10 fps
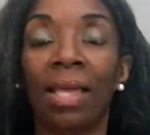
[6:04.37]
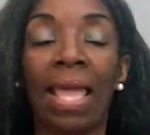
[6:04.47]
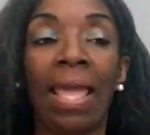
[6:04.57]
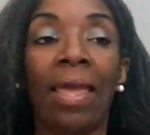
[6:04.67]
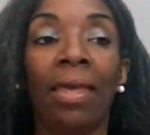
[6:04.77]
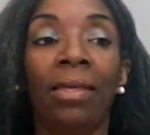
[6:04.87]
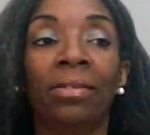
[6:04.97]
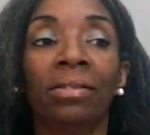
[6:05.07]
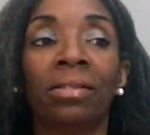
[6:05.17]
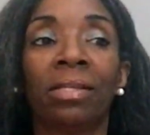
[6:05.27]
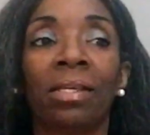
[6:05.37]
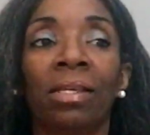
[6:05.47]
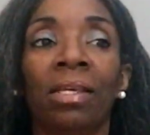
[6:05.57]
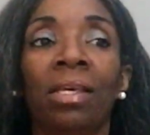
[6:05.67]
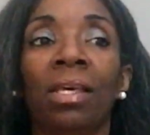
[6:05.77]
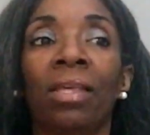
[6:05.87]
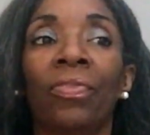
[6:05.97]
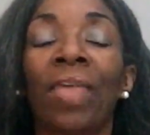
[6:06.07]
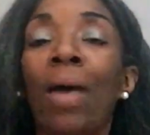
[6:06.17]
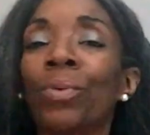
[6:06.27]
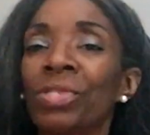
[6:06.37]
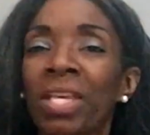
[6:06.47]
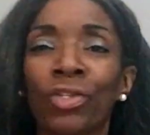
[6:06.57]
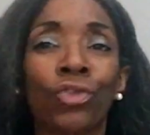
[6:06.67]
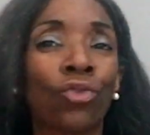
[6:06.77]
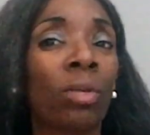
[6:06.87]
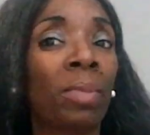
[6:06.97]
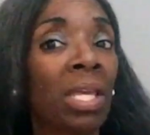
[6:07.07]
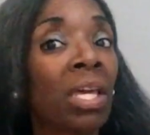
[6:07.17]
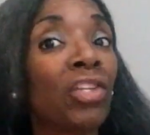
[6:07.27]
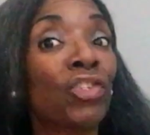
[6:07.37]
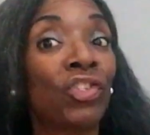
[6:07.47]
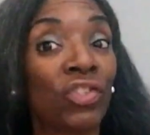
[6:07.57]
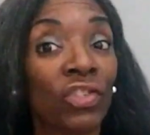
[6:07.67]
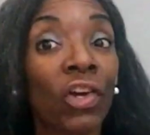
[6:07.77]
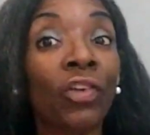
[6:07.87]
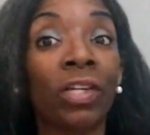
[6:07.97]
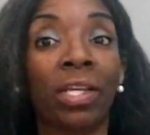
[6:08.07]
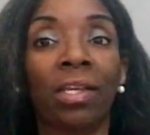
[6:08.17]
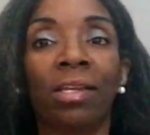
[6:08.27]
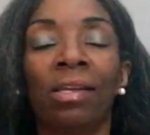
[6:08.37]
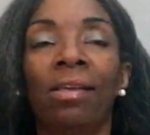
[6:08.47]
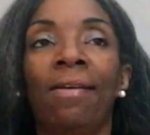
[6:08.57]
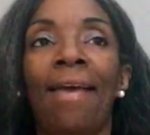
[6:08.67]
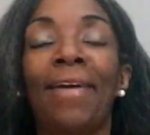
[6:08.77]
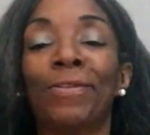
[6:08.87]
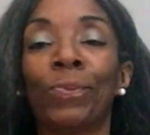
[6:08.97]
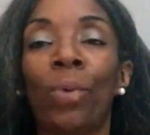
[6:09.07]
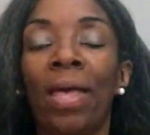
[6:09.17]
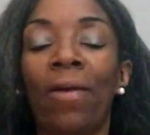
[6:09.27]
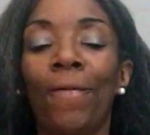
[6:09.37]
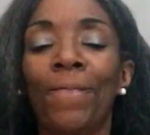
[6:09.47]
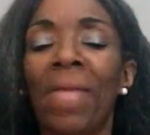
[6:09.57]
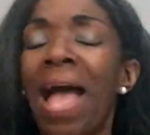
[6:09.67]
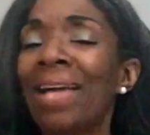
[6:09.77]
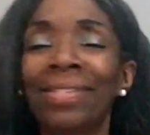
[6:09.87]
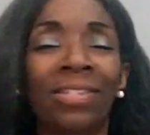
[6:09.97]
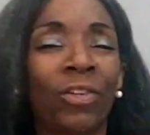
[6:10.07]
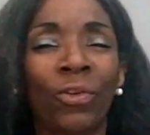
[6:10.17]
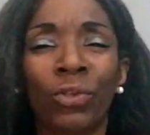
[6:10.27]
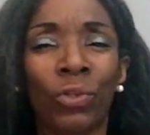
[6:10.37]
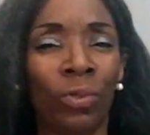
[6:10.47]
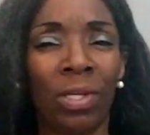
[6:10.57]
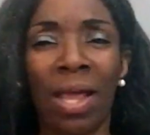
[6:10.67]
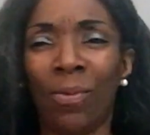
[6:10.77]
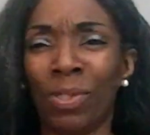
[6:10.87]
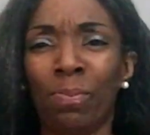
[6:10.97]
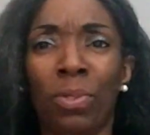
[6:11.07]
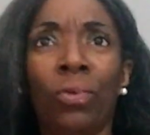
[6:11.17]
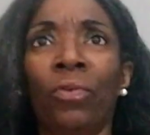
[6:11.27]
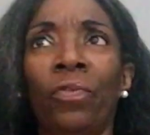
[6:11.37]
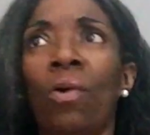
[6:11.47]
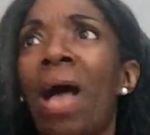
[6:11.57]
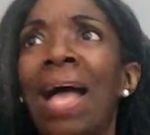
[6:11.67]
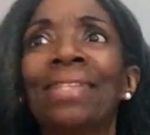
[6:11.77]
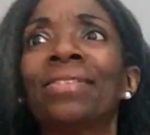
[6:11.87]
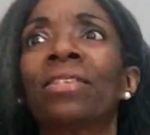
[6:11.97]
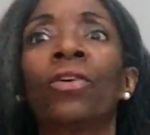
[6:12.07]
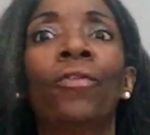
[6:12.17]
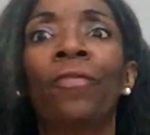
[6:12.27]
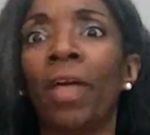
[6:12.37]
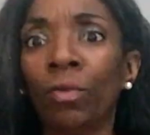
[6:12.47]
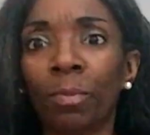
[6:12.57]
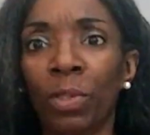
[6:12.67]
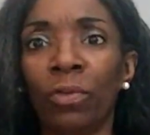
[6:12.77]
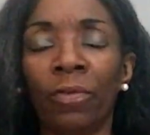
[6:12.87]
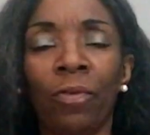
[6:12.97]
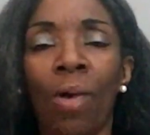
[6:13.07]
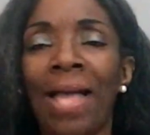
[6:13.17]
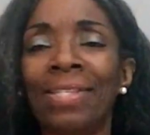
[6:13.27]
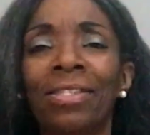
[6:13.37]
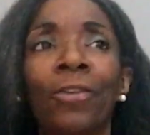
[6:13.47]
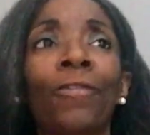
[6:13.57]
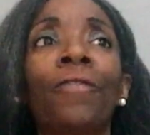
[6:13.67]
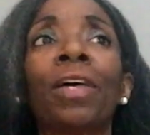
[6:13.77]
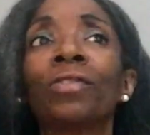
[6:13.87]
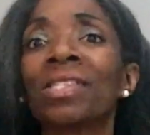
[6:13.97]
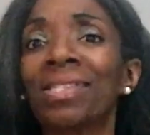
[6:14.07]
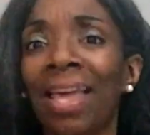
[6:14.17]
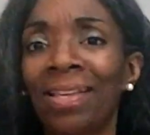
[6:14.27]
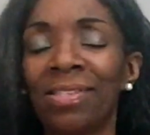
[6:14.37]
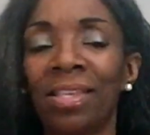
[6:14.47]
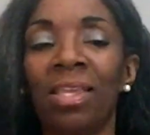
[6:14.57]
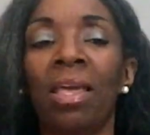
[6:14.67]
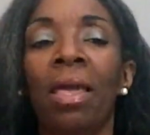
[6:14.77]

And that was extremely concerning as well. I still knew that I was beautiful. I still felt beautiful. I still felt sexy.